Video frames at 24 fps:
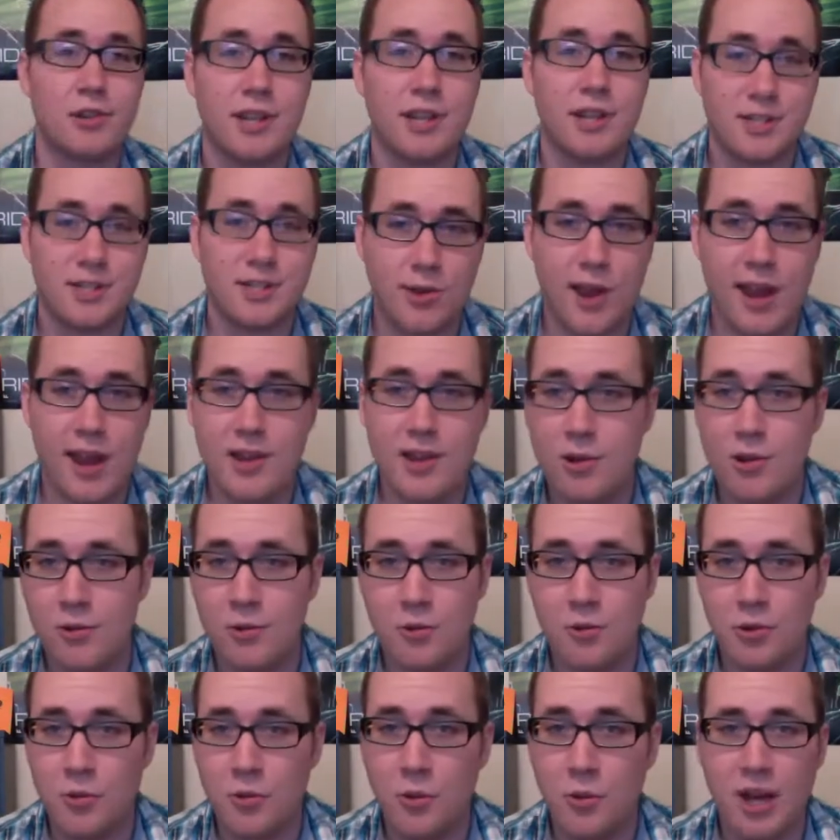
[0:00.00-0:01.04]
That's okay. No one
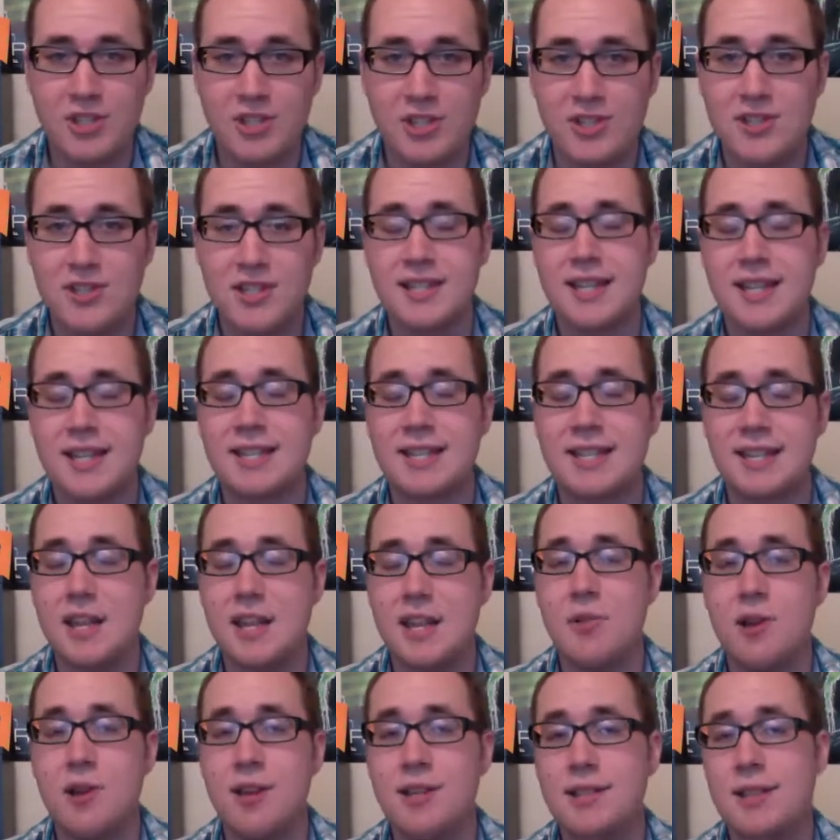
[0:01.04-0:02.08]
really watches these things
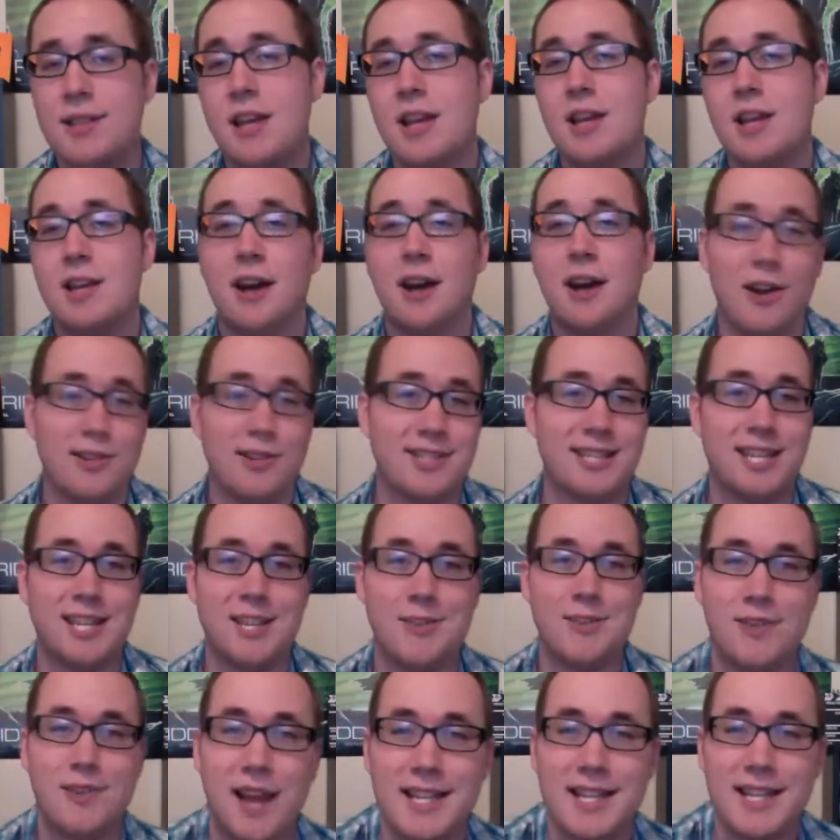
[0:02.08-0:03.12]
anyways. I'll see
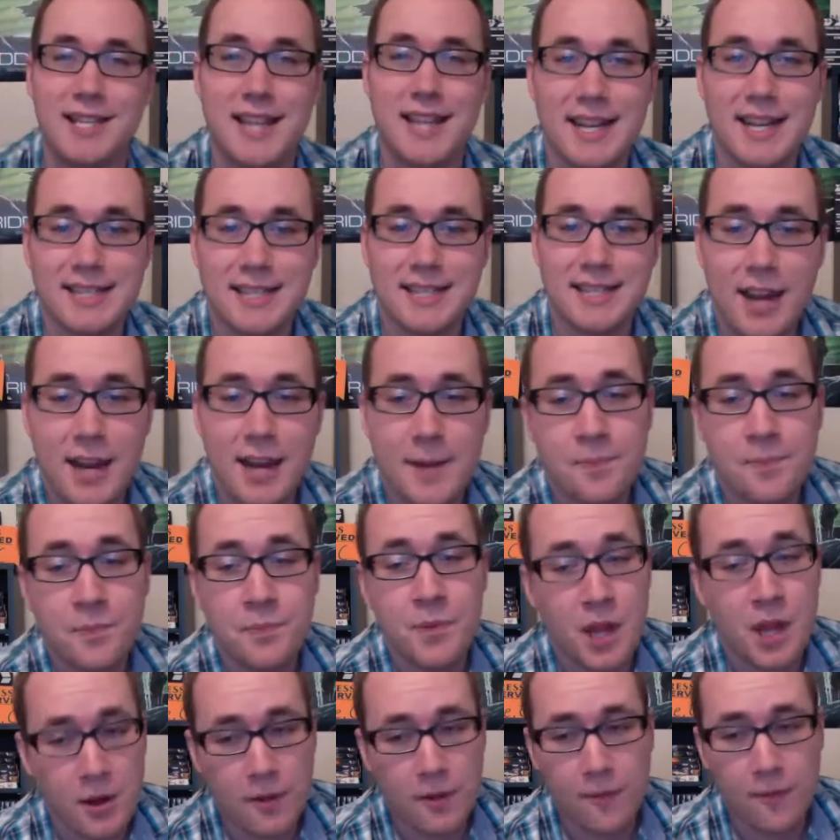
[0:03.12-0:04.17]
you guys next time
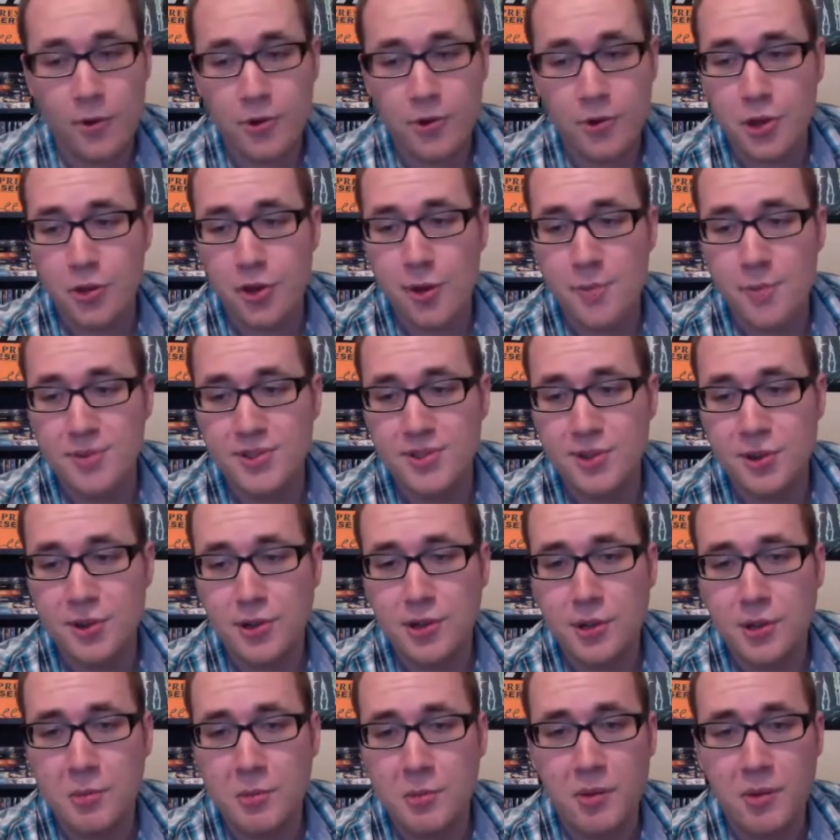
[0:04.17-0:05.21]
for another episode.
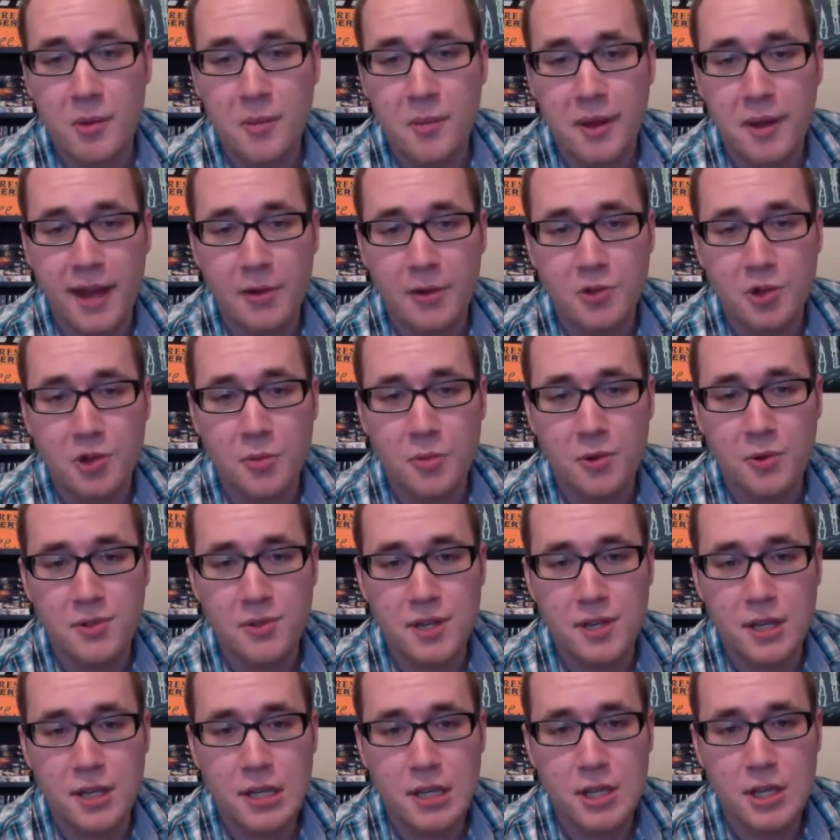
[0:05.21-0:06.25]
Let me play my outro
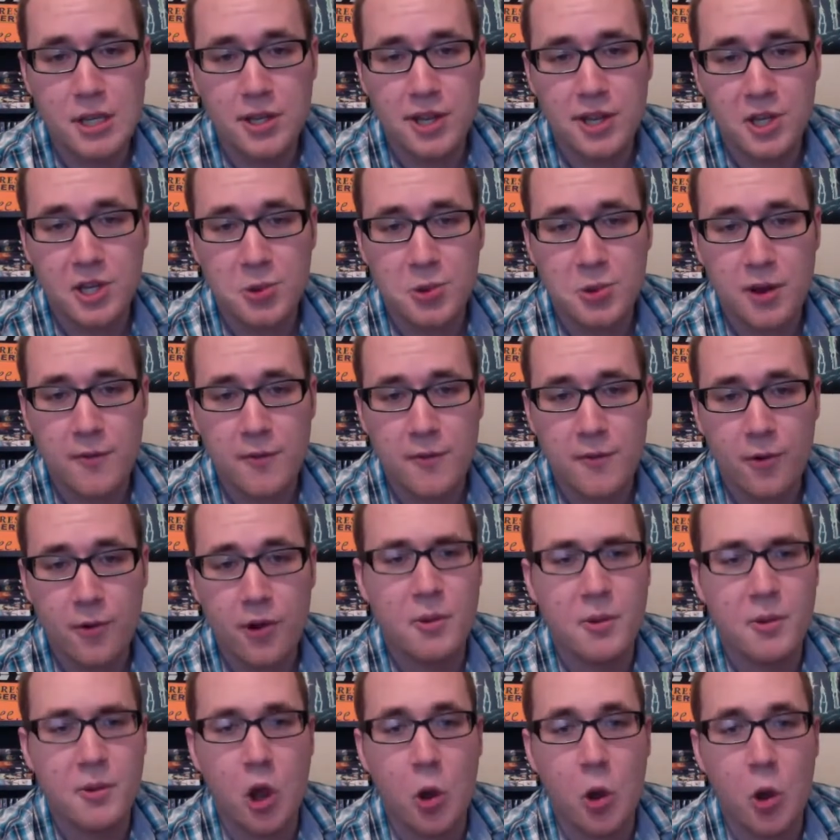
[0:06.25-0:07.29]
music. You guys ready for it?
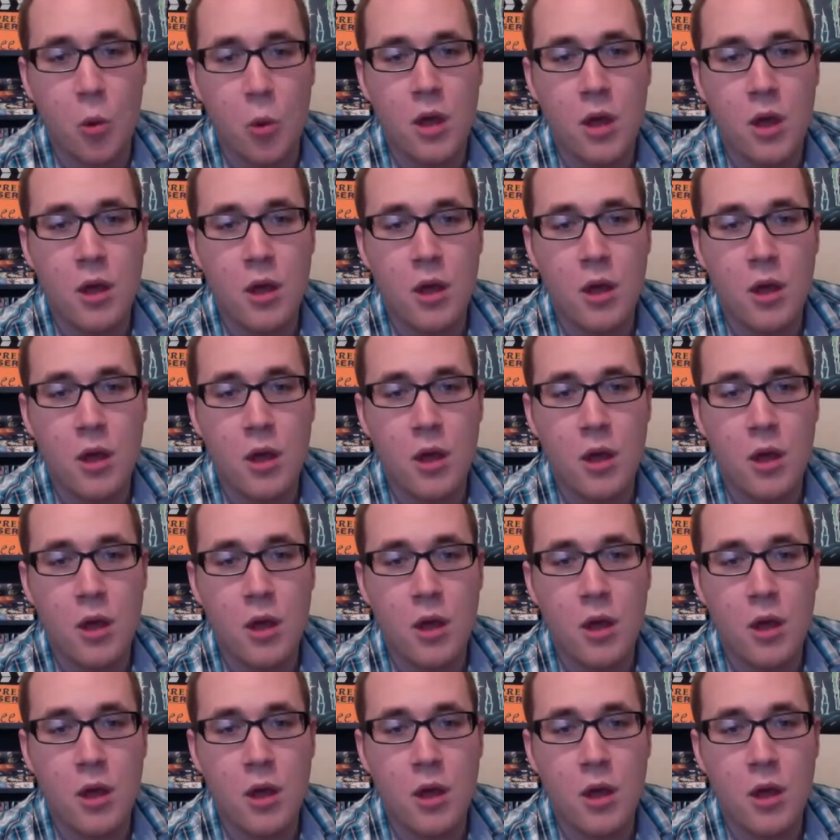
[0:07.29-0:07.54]
Here we go.